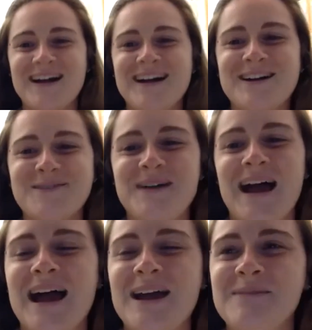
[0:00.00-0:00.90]
Um,
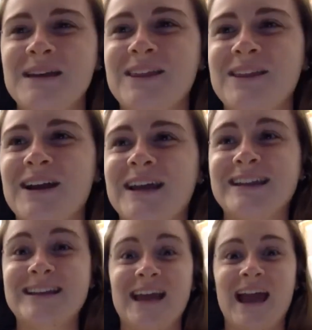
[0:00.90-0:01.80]
I'm either
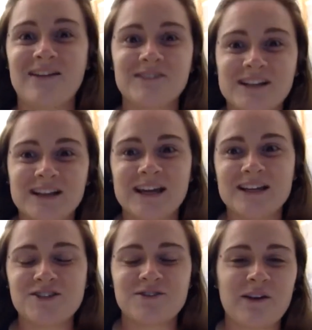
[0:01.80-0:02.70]
in the
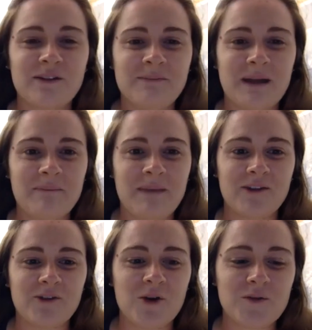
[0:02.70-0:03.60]
Everglades surrounded by
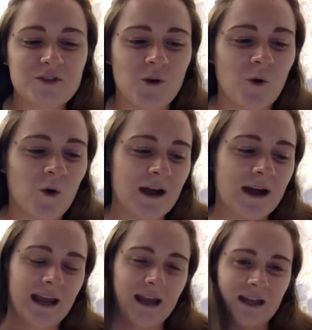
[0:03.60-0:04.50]
mangroves or
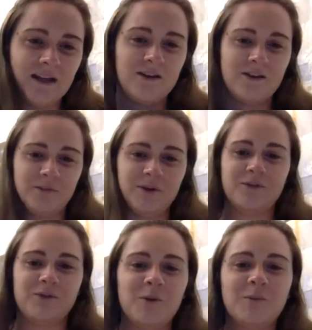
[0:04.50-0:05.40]
in the
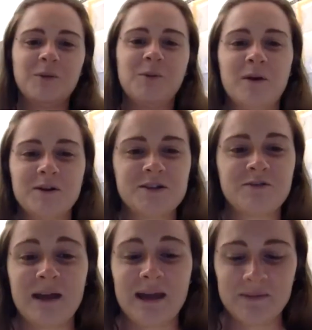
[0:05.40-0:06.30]
beautiful blue waters
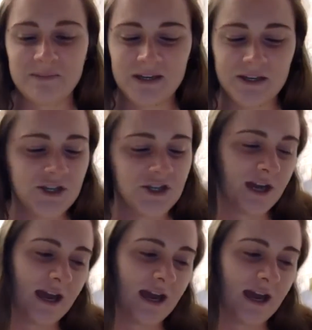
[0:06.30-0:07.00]
of Miami Beach.